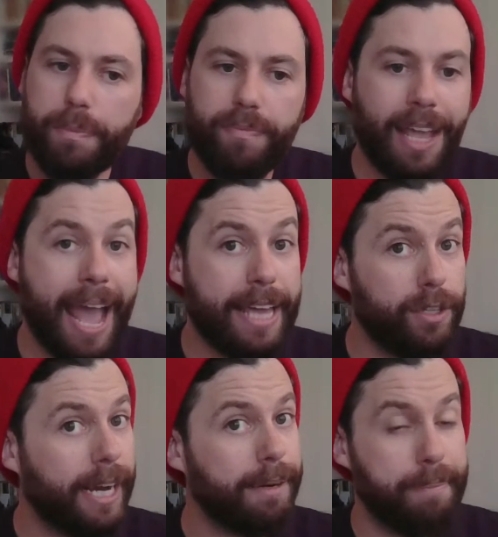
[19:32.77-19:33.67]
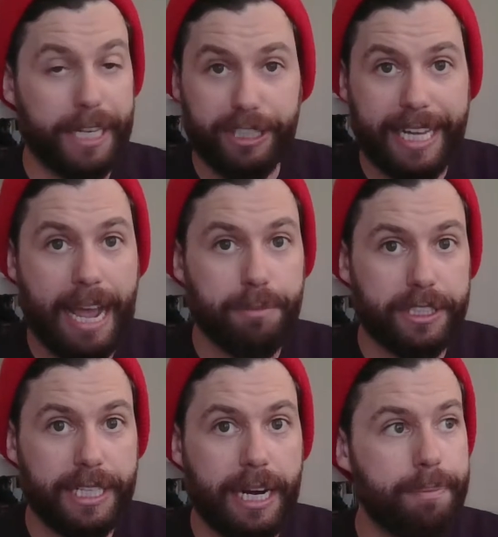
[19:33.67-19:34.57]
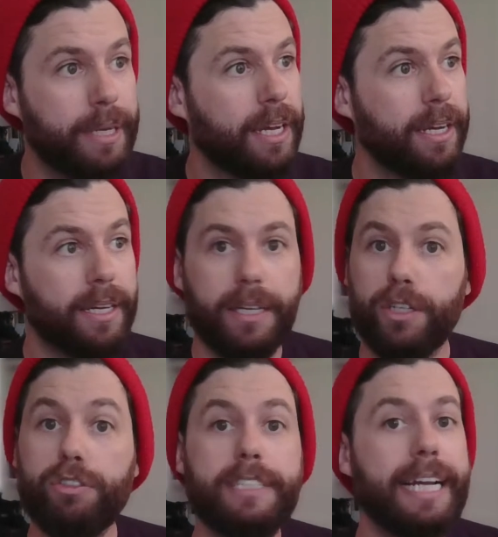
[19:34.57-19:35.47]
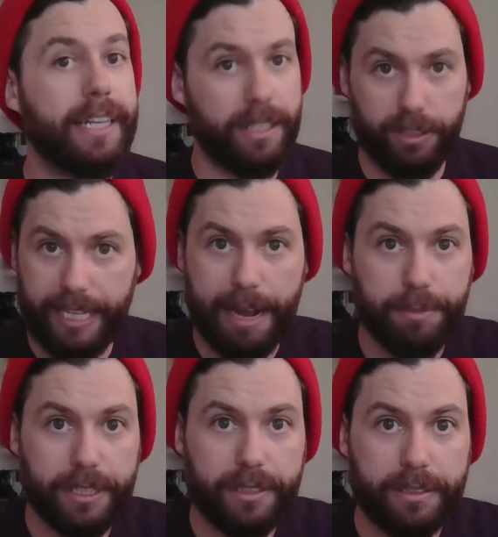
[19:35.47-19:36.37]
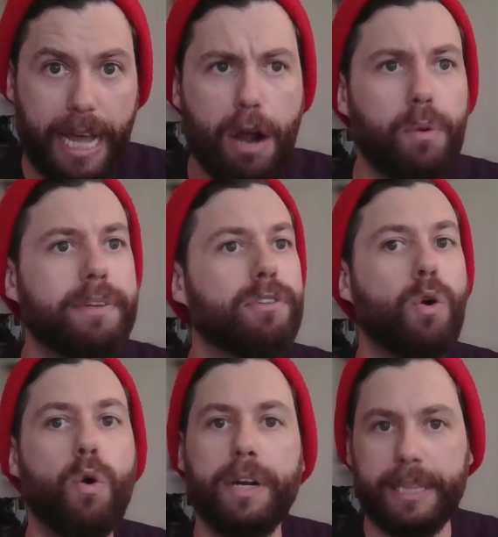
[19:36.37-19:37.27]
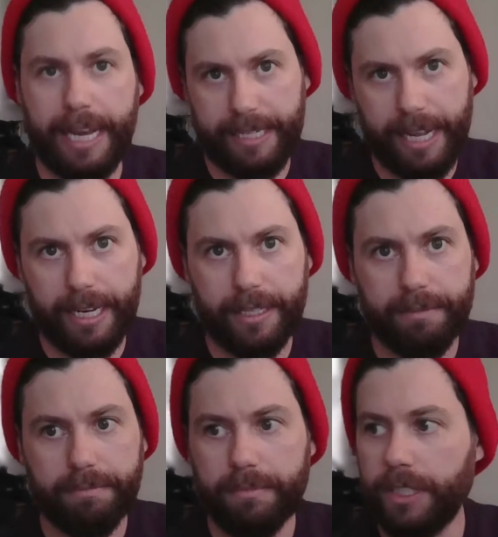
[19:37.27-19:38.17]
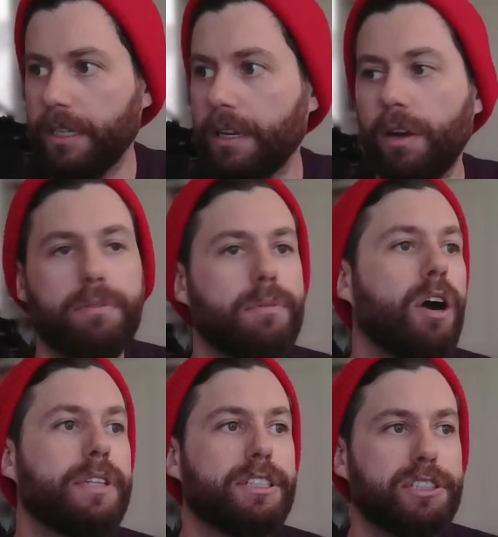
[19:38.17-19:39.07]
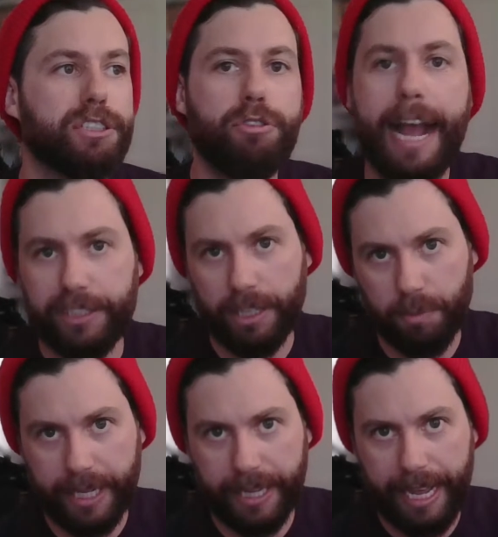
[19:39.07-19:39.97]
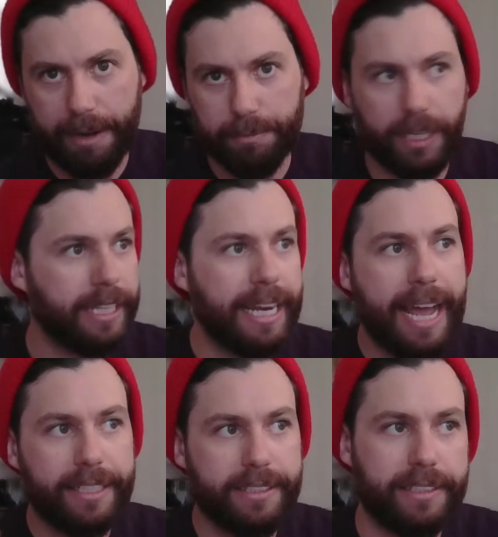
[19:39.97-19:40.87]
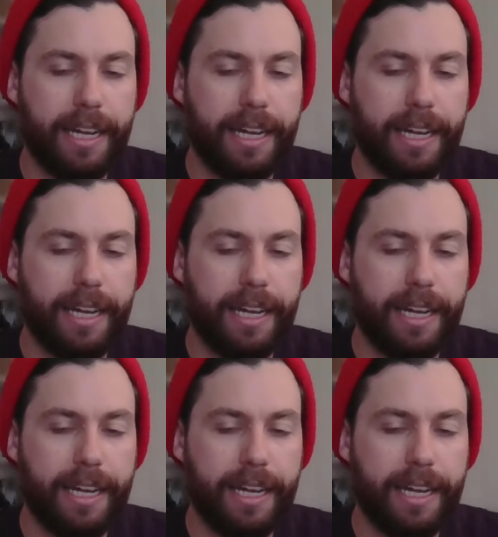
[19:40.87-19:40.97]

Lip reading: Hey, you got a bunch of cameras set up. Who's syncing those cameras? How are we recording that data? There's a scratch on one of the cameras, on the lens.